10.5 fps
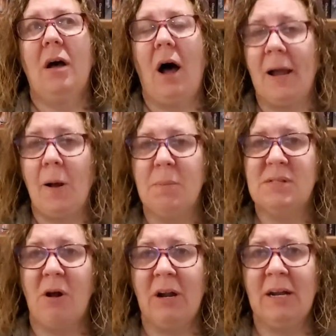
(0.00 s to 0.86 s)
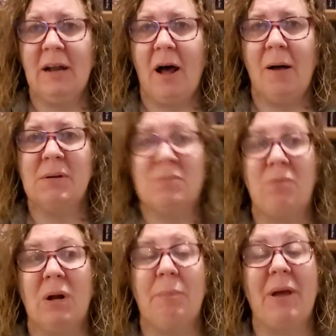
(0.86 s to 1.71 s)
high hopes on it. I was
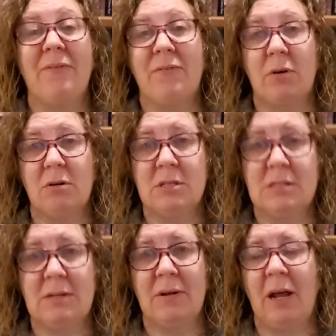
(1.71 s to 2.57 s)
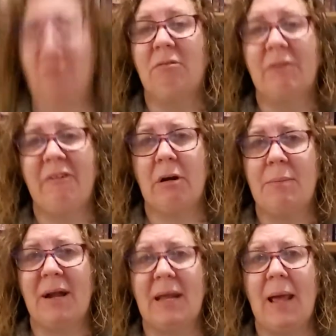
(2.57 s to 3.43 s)
one of my first very
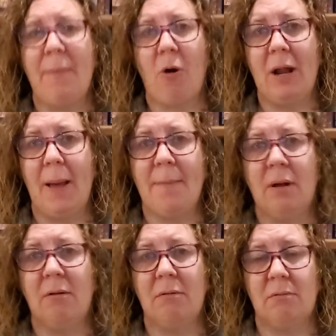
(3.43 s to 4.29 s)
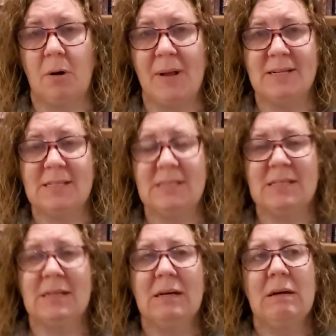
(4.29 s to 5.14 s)
many M1M romances.
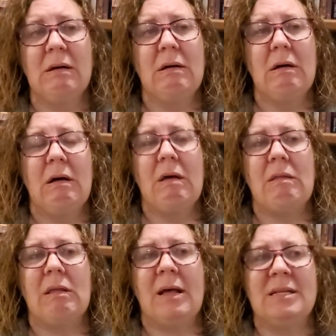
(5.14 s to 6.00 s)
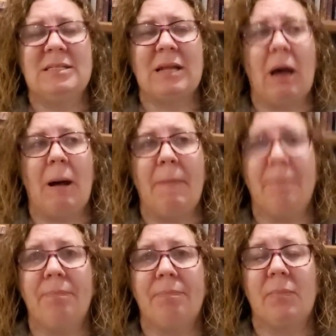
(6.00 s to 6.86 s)
It's
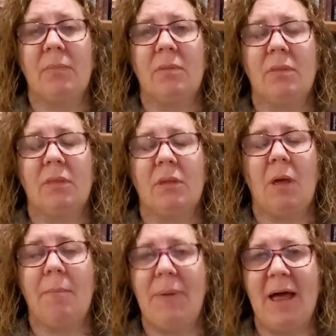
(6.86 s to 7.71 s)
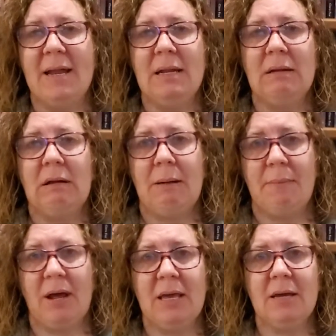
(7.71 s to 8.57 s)
um, Ben and
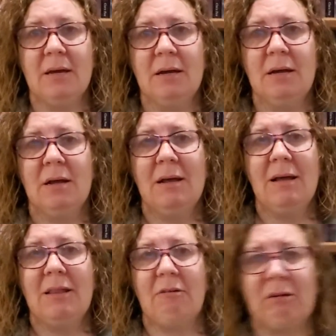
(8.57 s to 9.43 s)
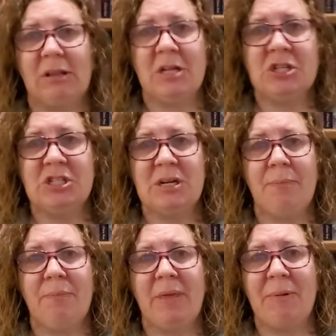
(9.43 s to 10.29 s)
Mike, their
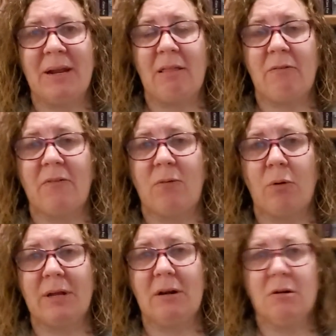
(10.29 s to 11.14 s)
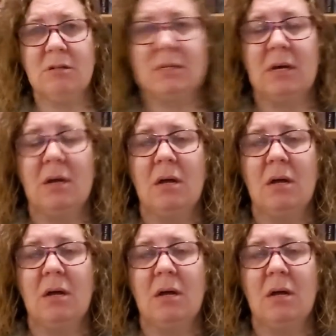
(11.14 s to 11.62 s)
relationship. They've been together for four years,